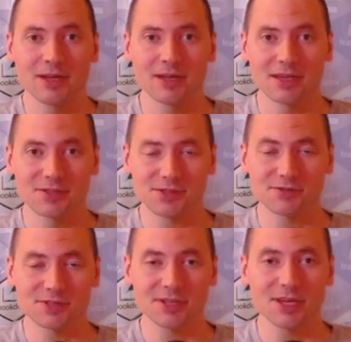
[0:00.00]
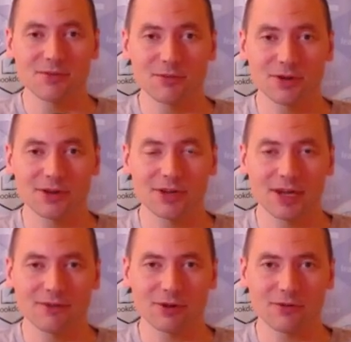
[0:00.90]
And so today we're going to have
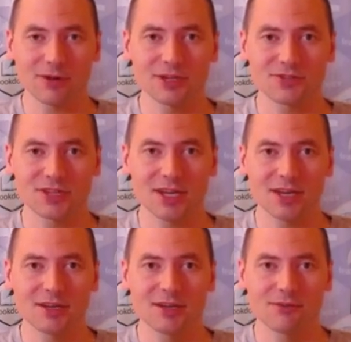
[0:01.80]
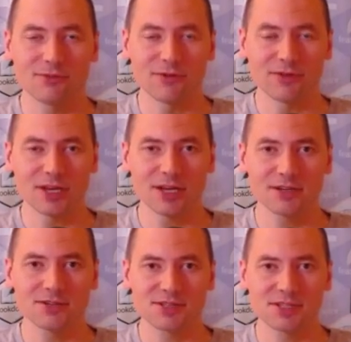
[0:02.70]
a great chat with Yoni
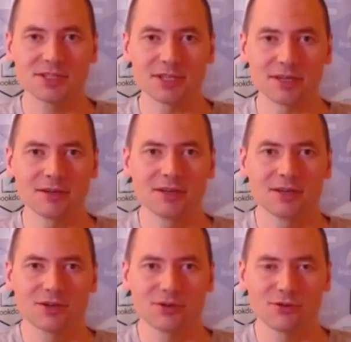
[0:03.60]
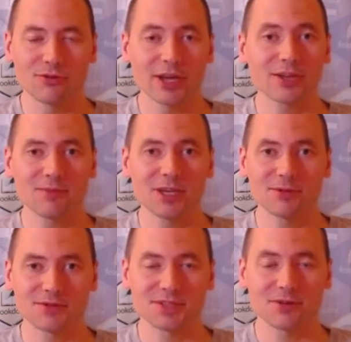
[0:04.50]
Sidi, who, like me,
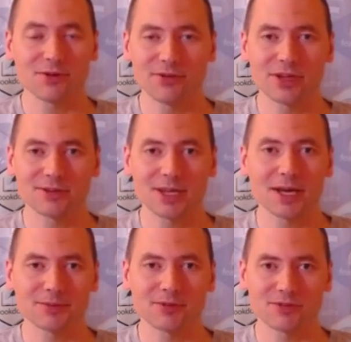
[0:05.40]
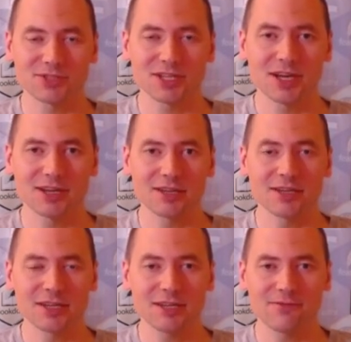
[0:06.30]
was an early adopter of Shiny, and
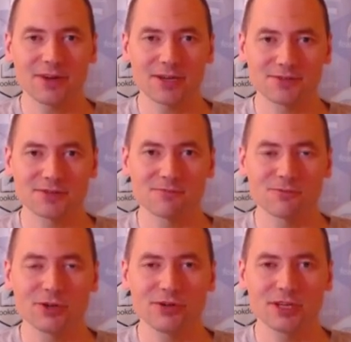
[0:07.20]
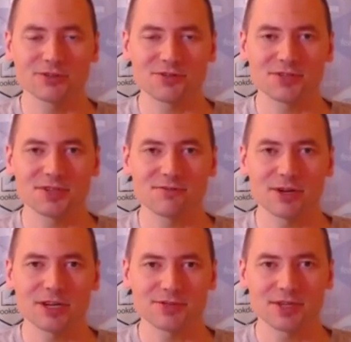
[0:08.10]
he found some really interesting
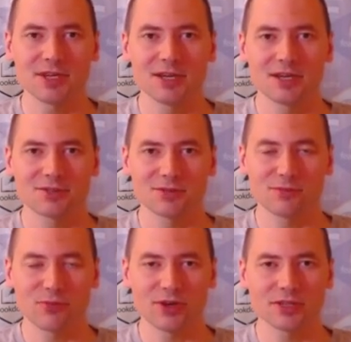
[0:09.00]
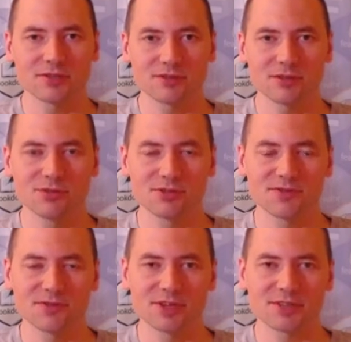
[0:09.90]
ways to bring
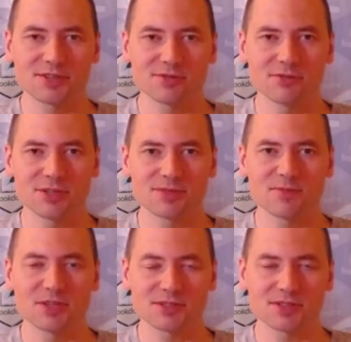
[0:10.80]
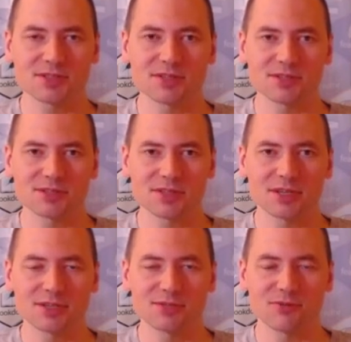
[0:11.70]
usefulness to his businesses that
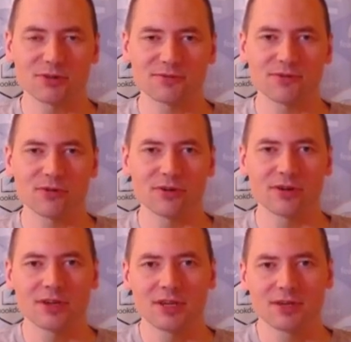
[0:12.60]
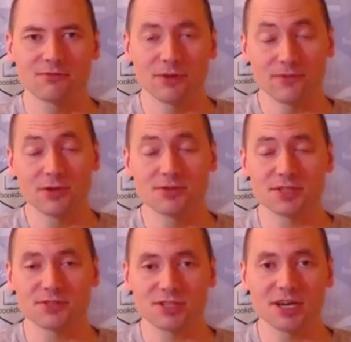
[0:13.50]
he's worked for with using
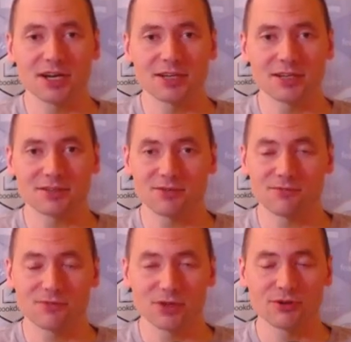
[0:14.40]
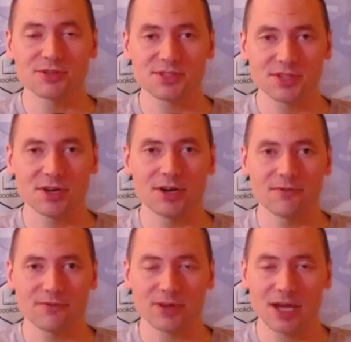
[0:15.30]
Shiny to really
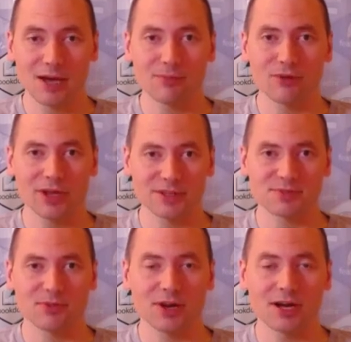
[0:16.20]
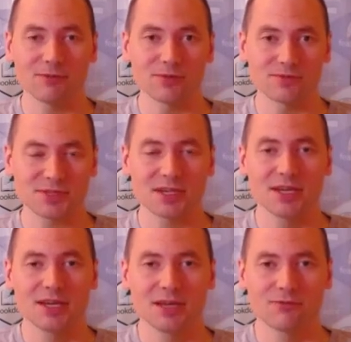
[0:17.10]
solve complex problems.
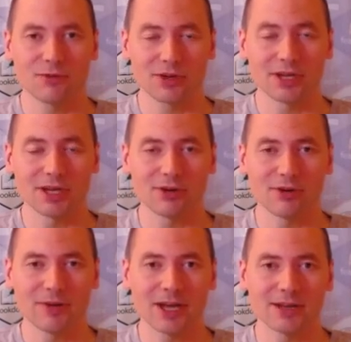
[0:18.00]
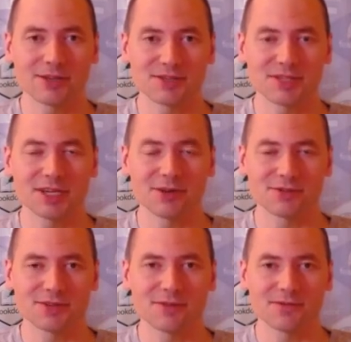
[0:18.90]
We're going to hear about his tales
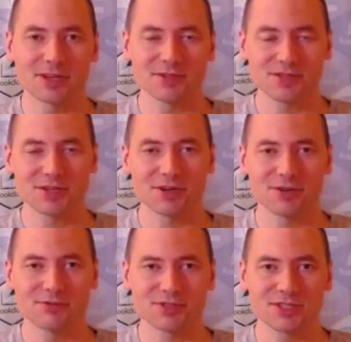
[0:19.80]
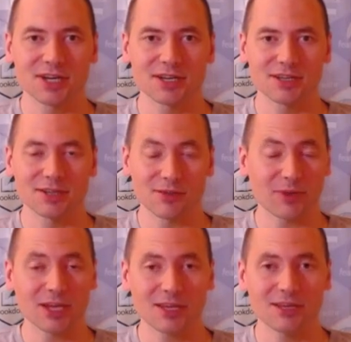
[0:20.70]
of getting started with Shiny in the
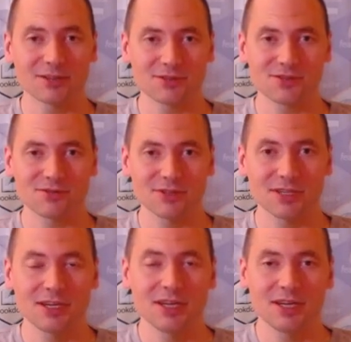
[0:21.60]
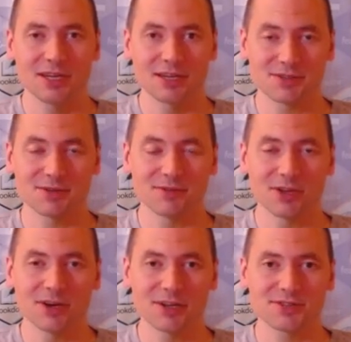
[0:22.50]
banking industry and some of the
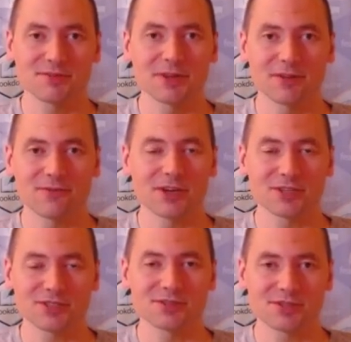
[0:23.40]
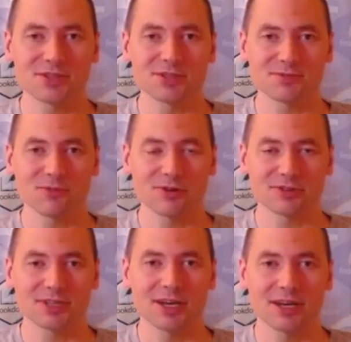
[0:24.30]
awesome innovations he's worked
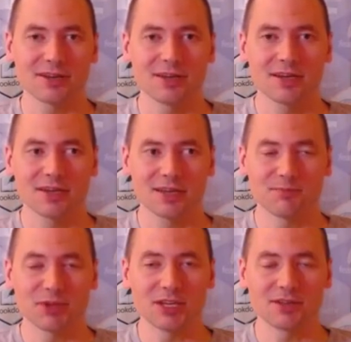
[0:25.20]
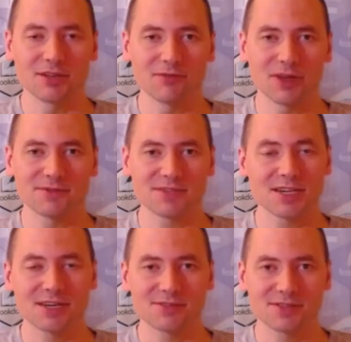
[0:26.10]
on and being in life
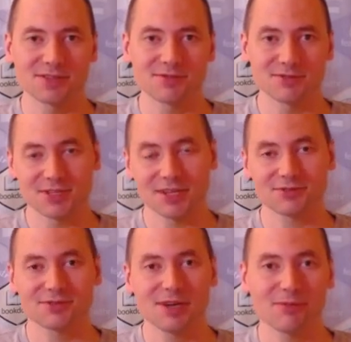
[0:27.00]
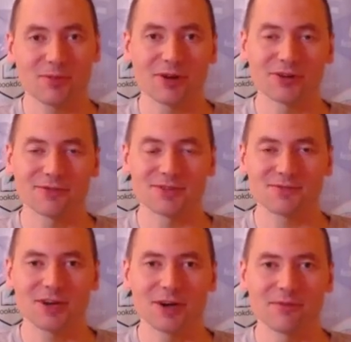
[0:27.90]
sciences, which actually I'm a part of as
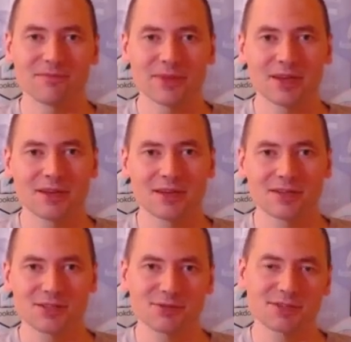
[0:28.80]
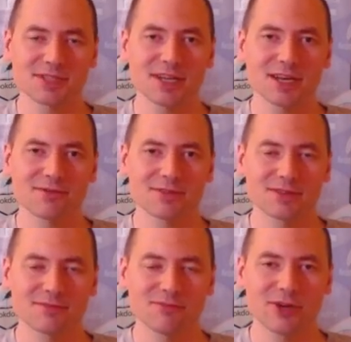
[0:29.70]
well. So let's not
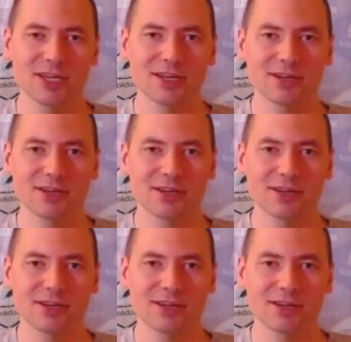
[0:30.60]
wait any